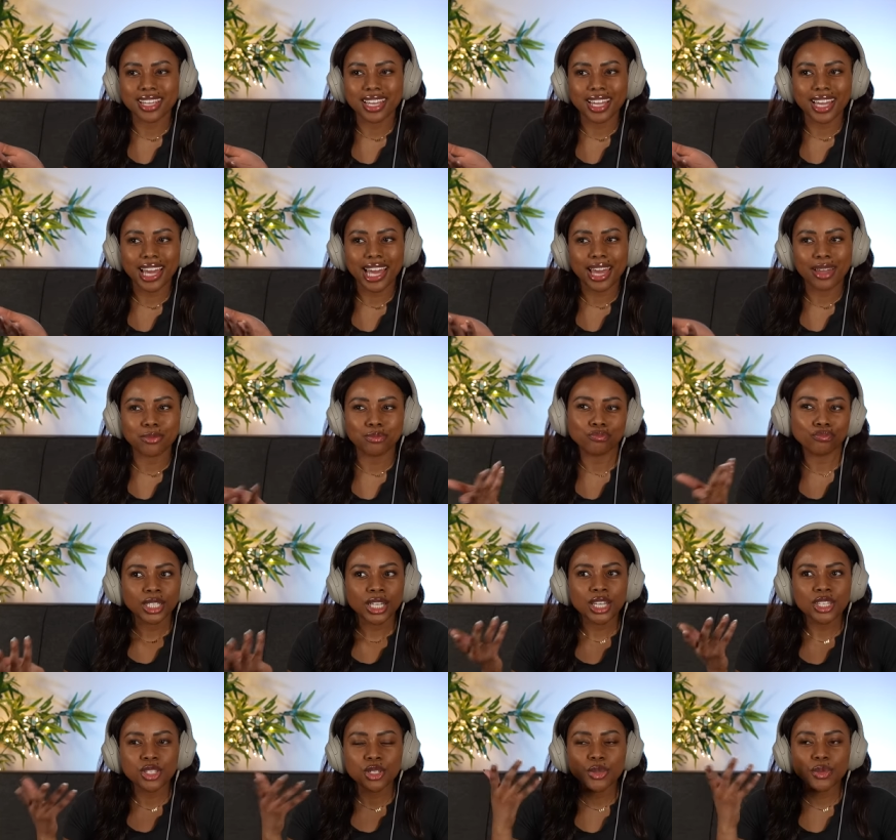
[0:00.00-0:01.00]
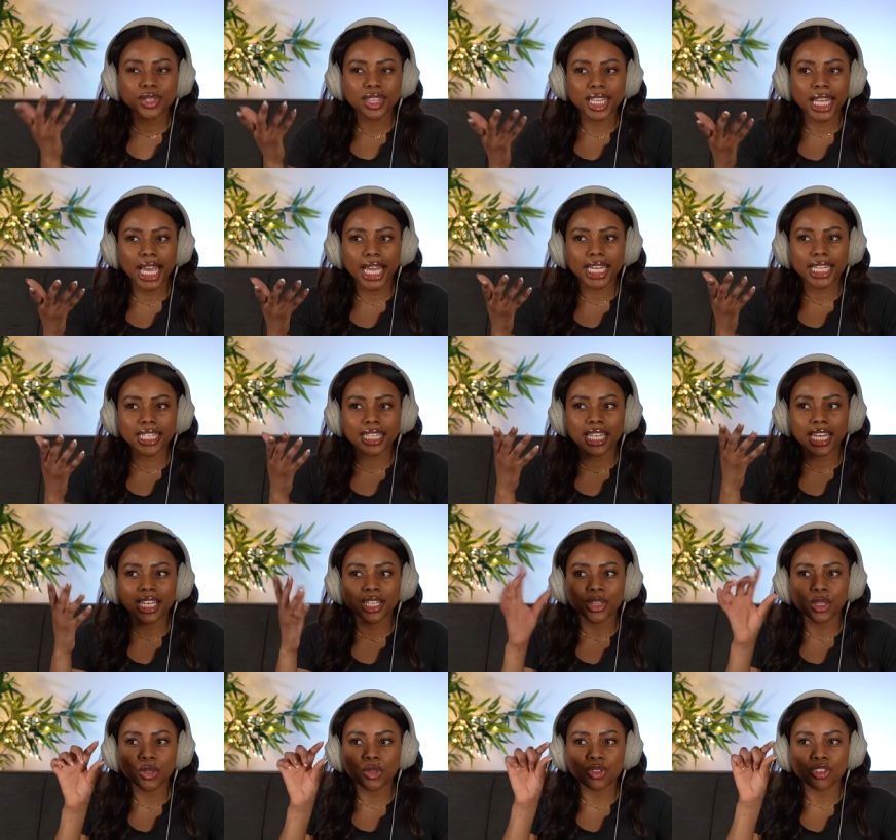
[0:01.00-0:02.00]
Like, because you would think,
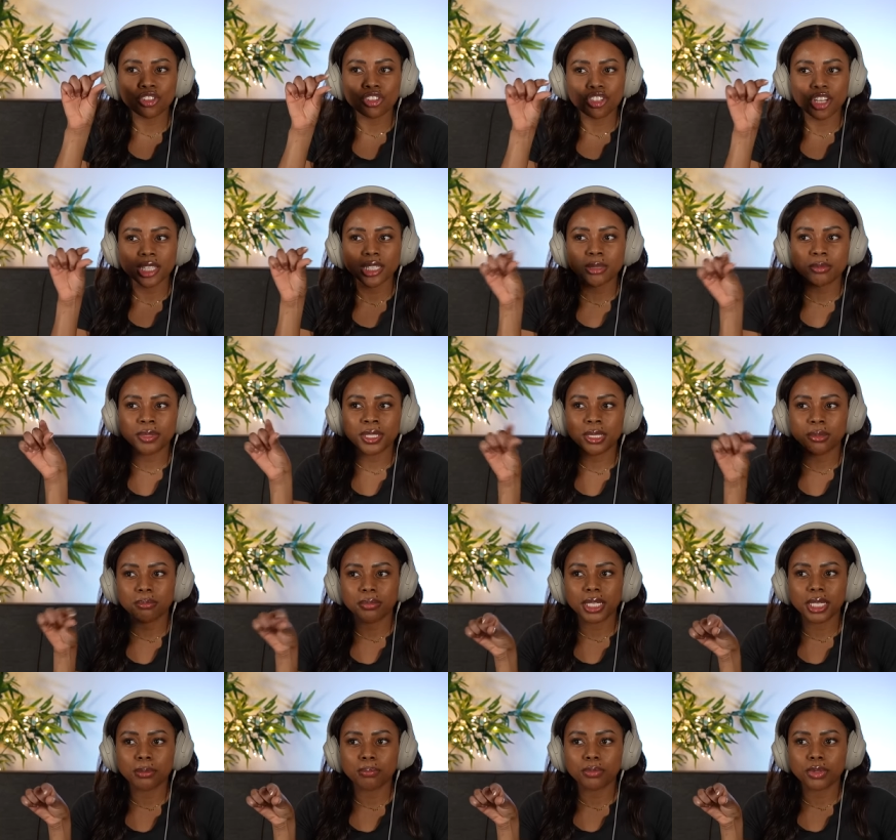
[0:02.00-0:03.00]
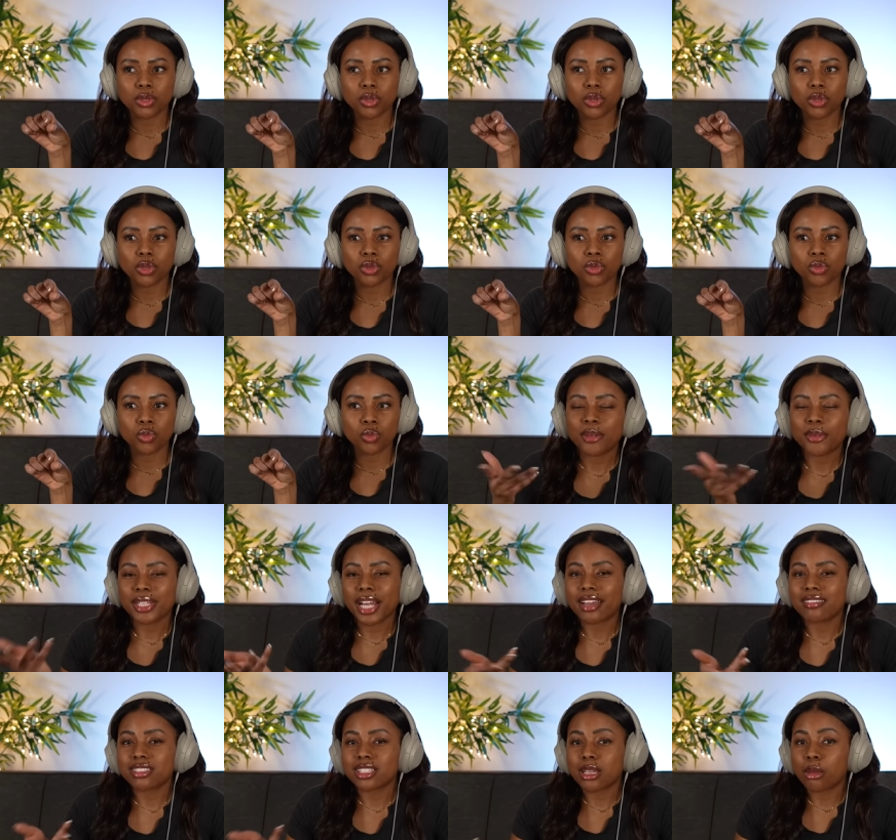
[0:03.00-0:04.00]
like, those jelly bean people, they would
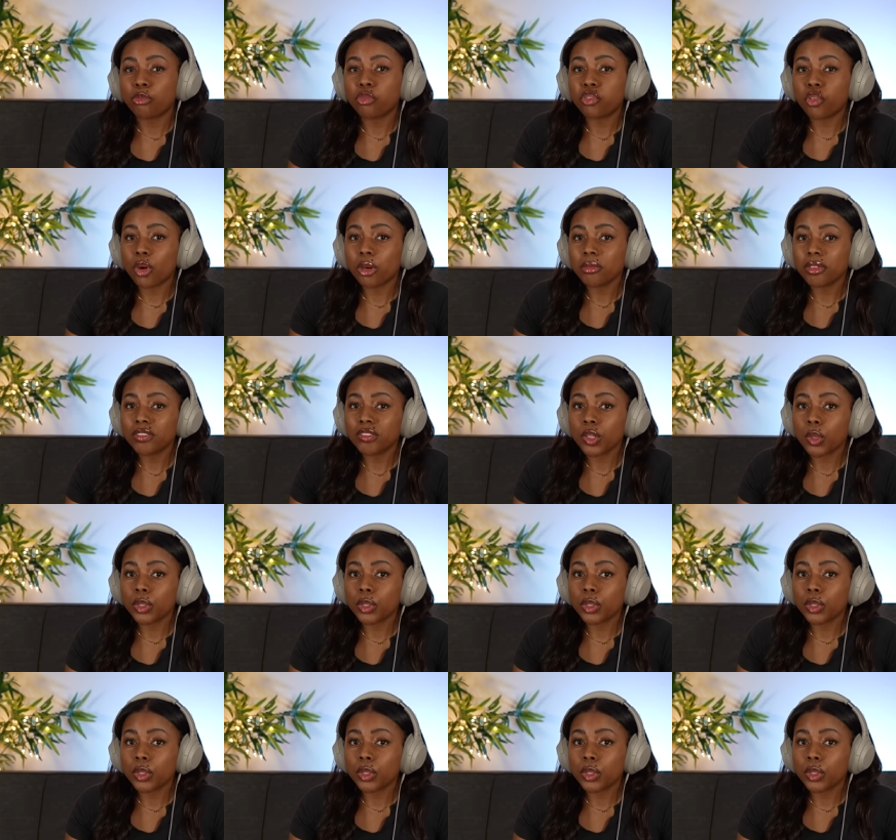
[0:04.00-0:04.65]
have some form of